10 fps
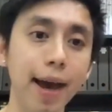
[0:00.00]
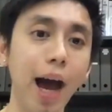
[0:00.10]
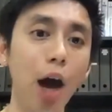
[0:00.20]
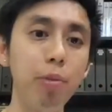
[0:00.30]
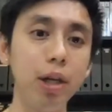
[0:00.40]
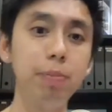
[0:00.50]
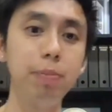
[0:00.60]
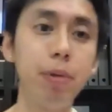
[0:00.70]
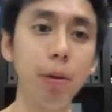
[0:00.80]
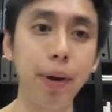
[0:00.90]
how many
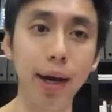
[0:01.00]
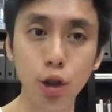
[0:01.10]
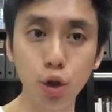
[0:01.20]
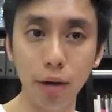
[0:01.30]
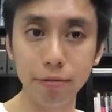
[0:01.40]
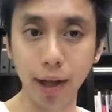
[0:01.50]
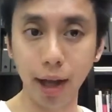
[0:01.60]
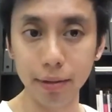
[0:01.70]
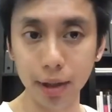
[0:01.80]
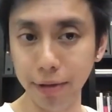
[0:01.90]
people paid you after
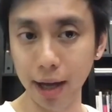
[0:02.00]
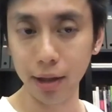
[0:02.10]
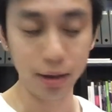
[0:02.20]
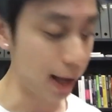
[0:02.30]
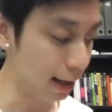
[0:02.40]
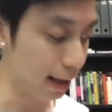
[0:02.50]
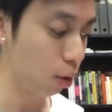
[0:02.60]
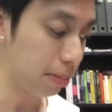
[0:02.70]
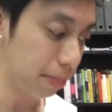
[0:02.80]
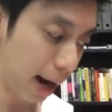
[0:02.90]
that, if any? Did
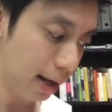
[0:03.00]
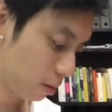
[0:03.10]
anyone buy?